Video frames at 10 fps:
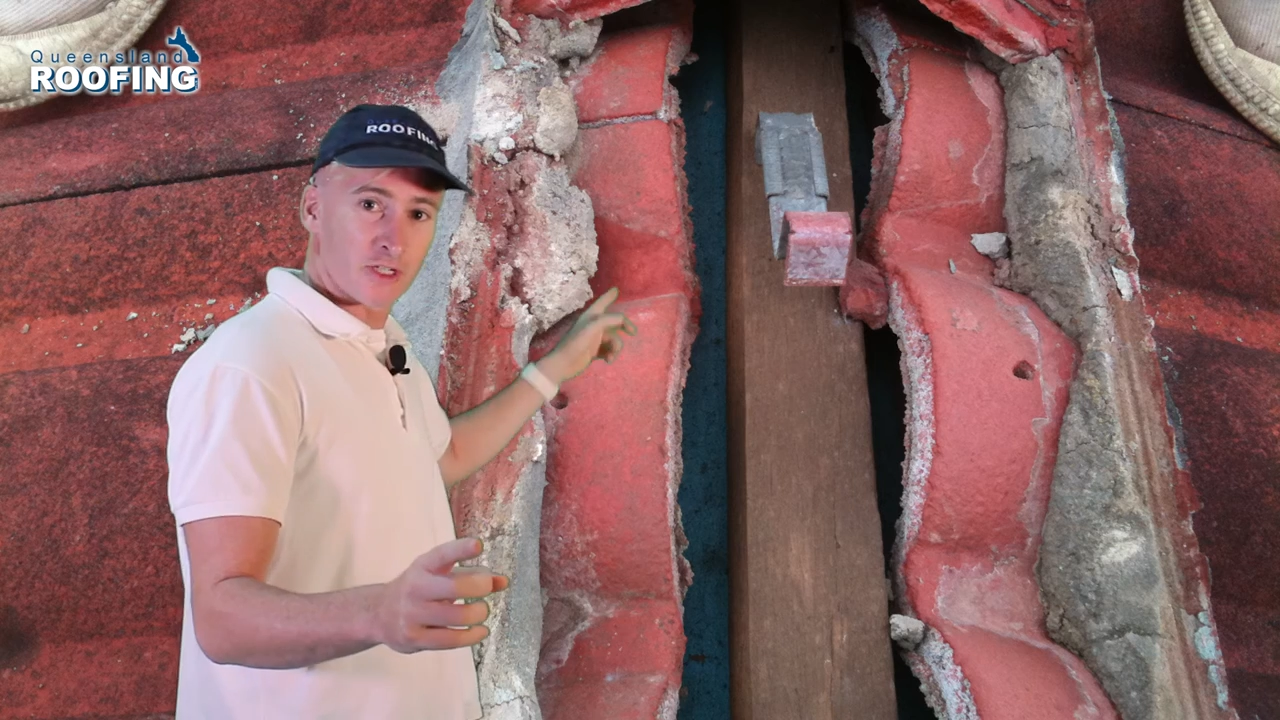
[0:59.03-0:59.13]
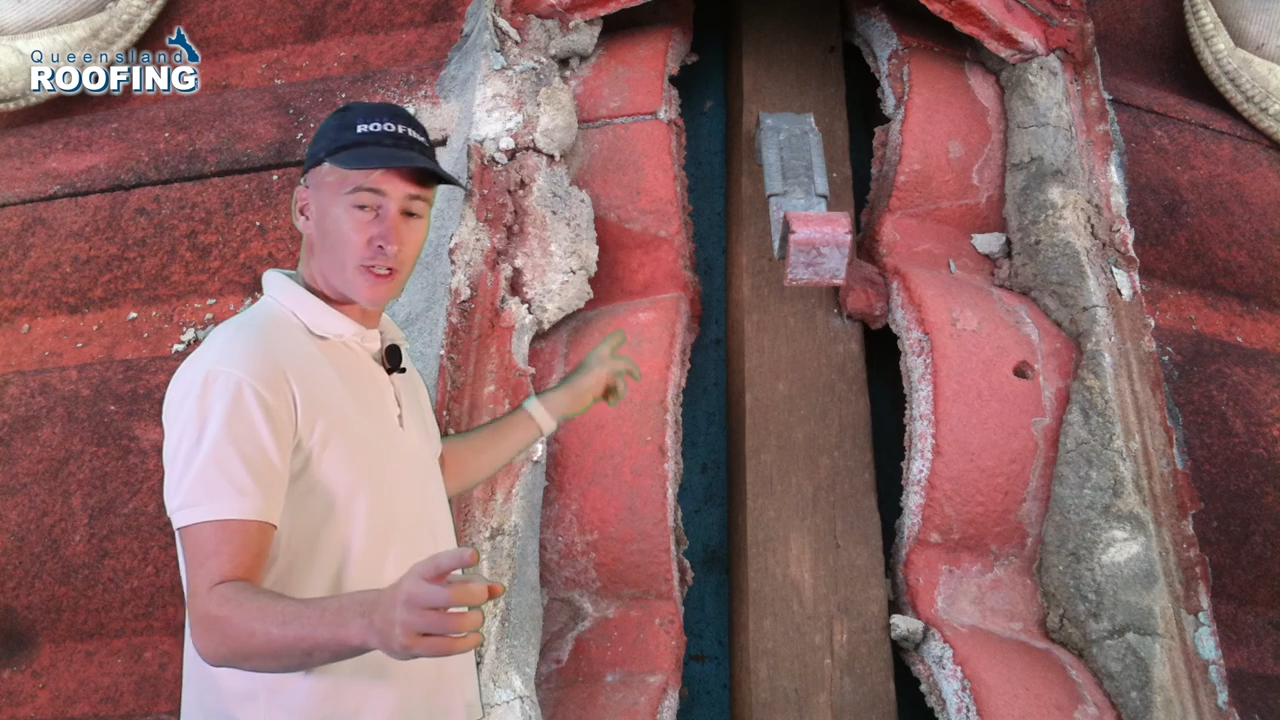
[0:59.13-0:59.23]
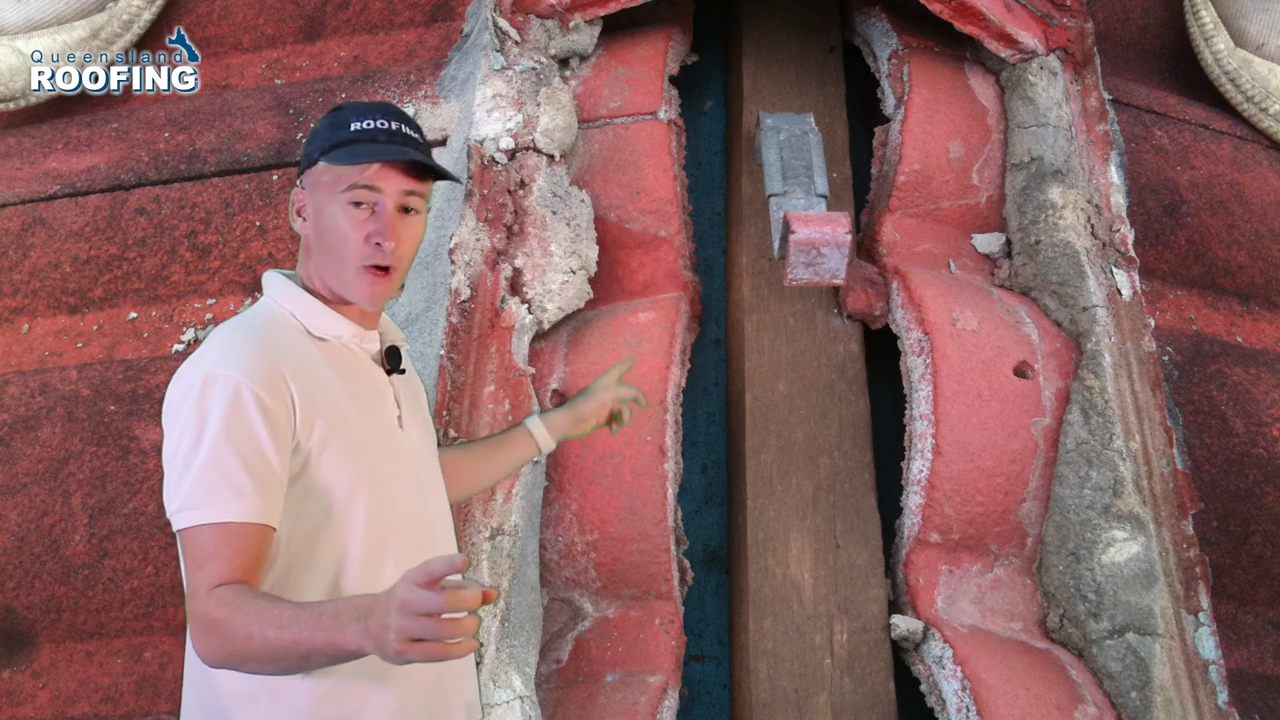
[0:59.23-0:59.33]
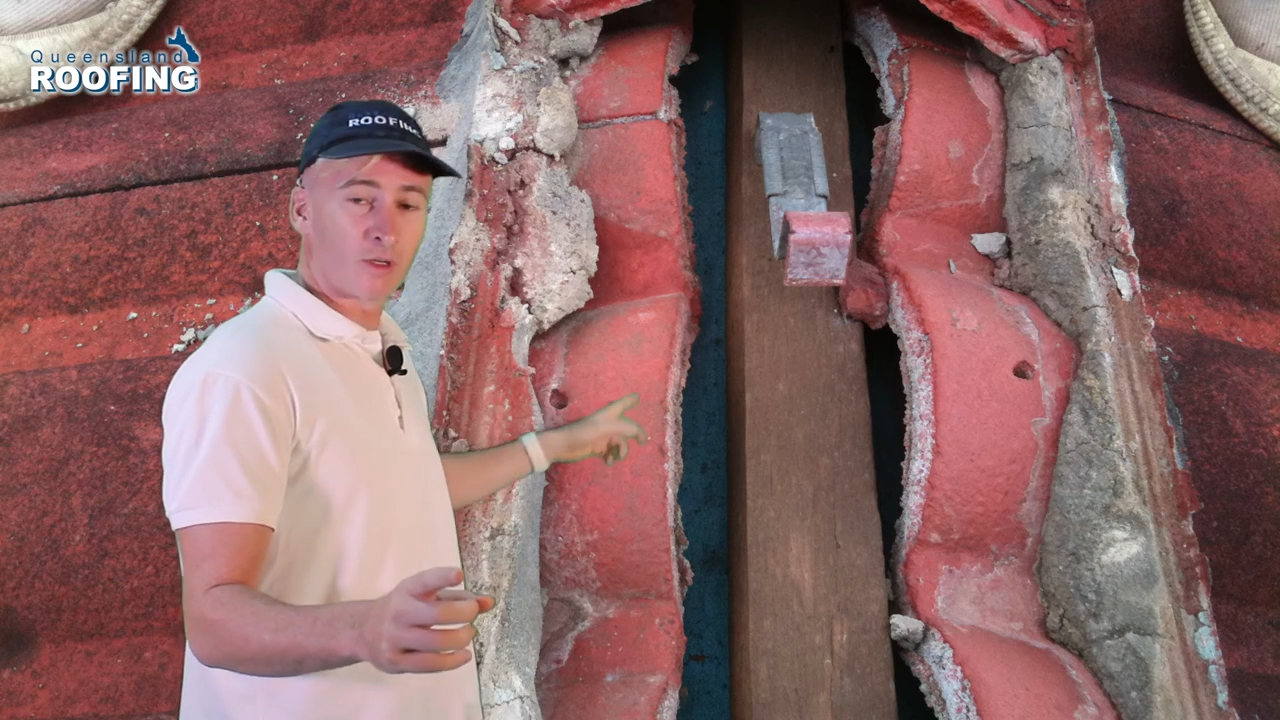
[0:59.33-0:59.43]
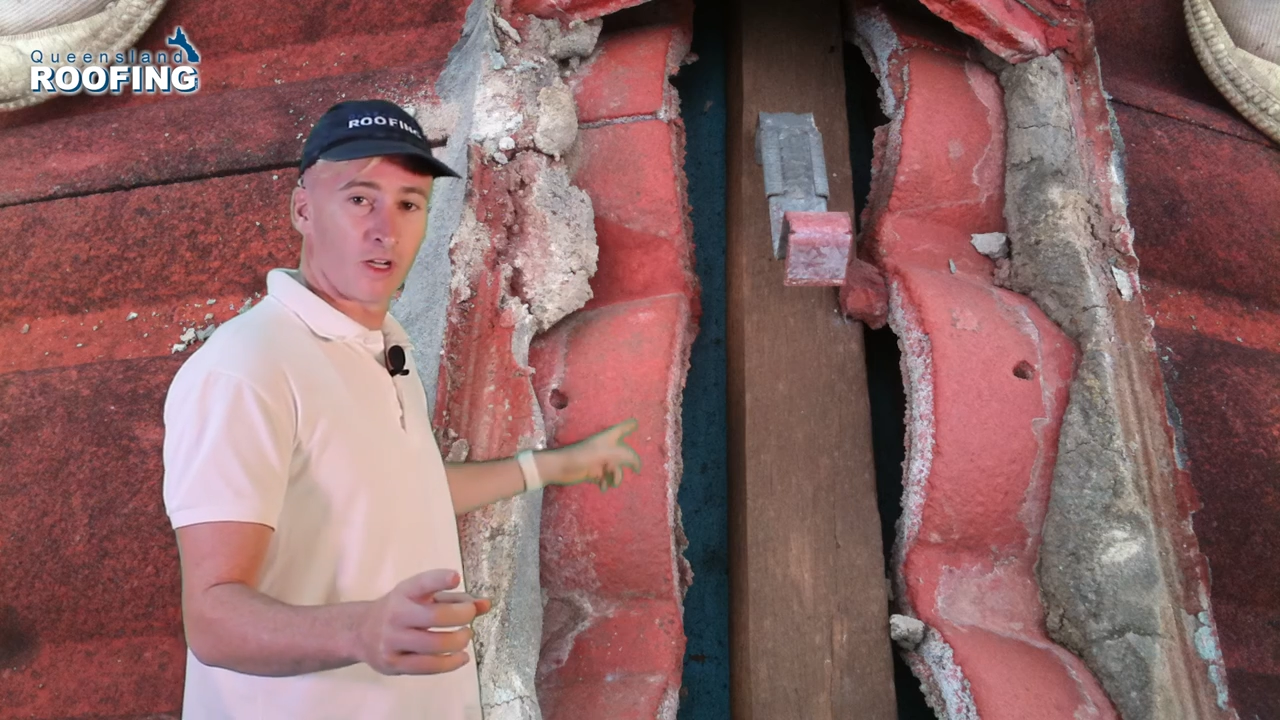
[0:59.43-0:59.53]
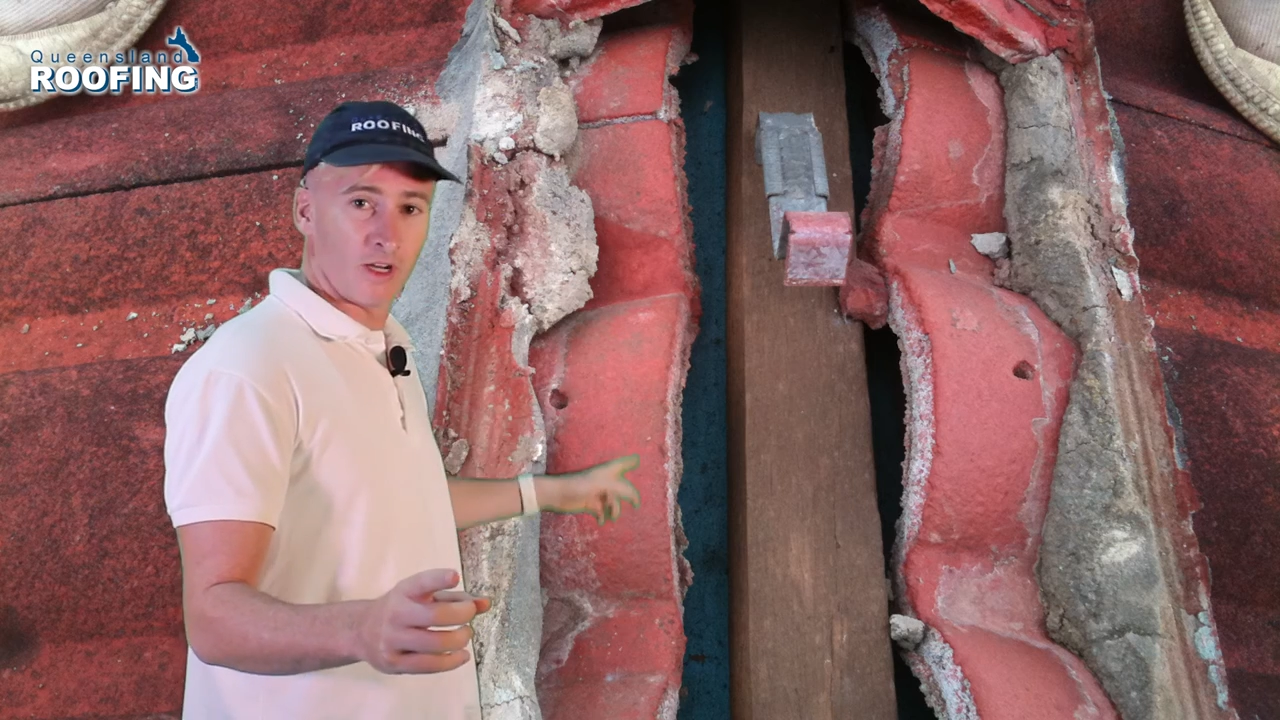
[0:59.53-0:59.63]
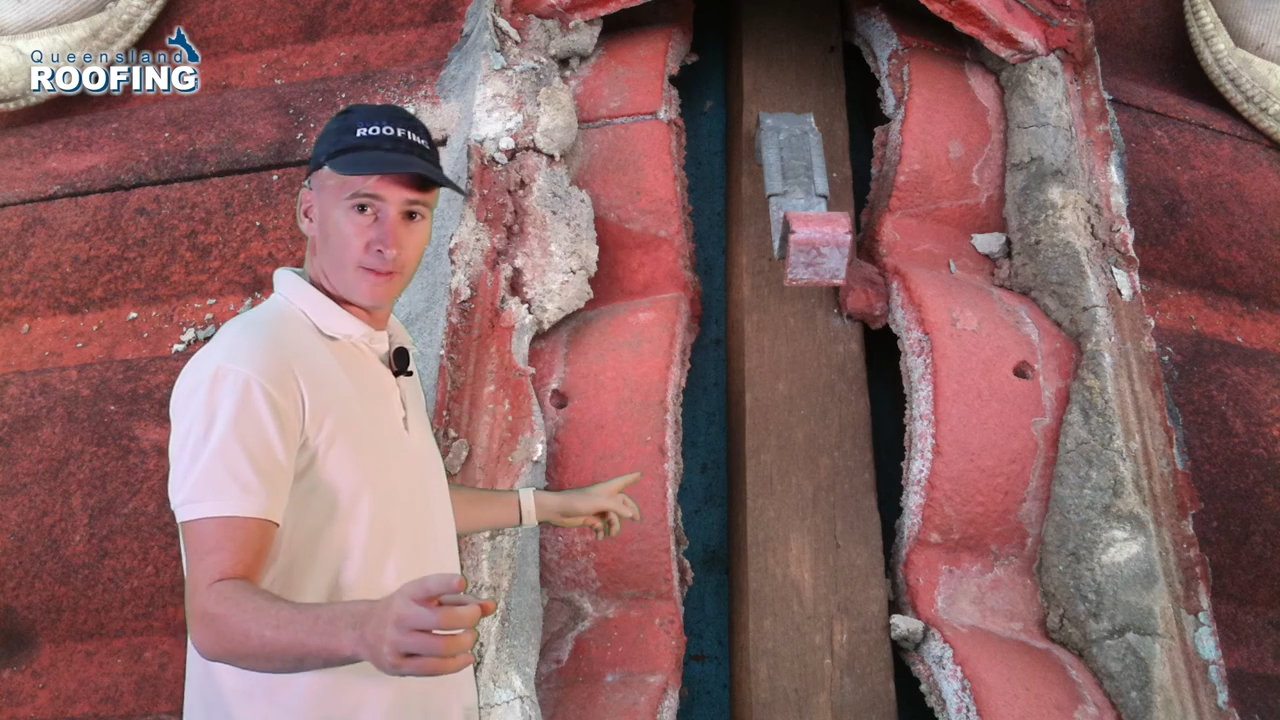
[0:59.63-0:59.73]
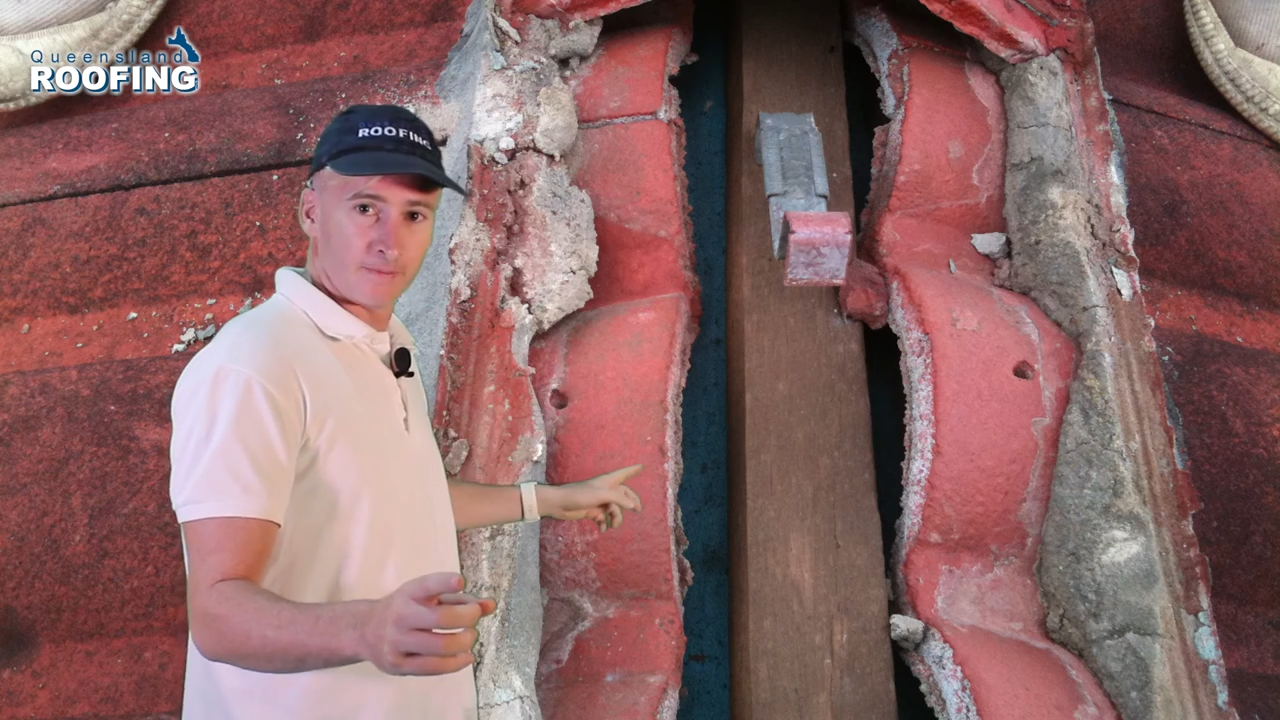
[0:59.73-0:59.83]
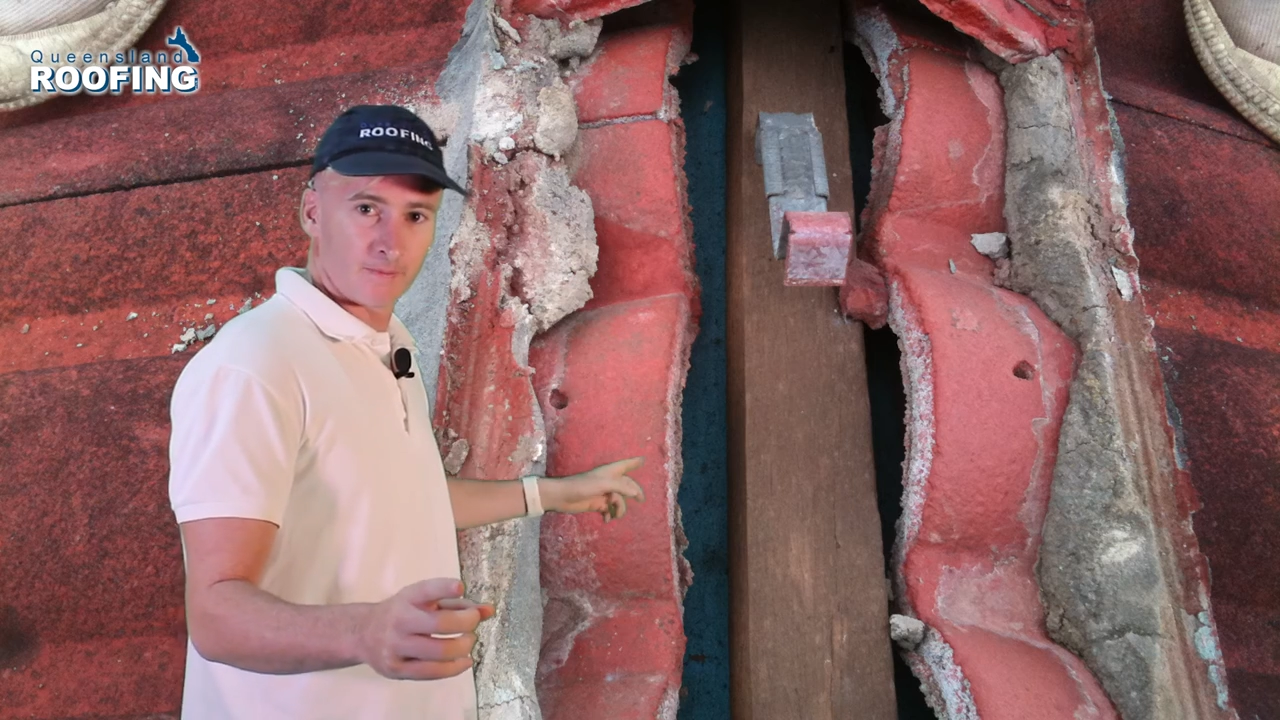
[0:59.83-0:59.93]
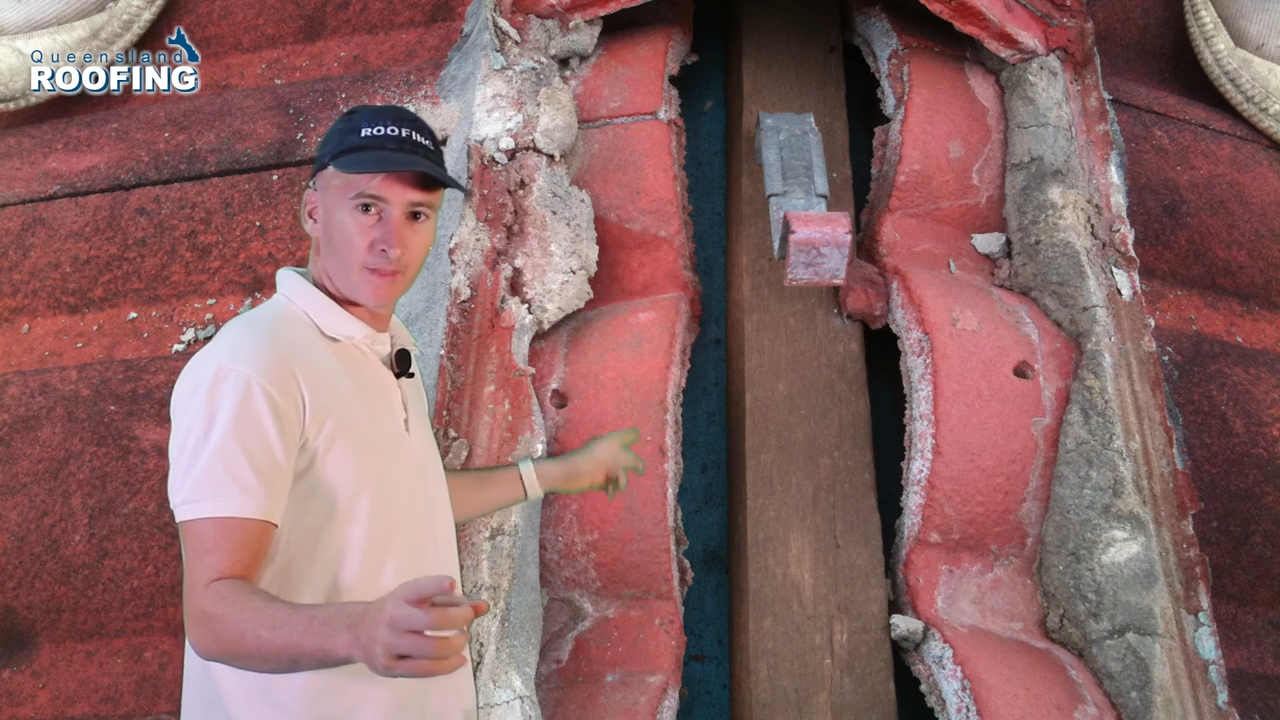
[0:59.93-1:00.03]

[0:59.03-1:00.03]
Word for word: salt line.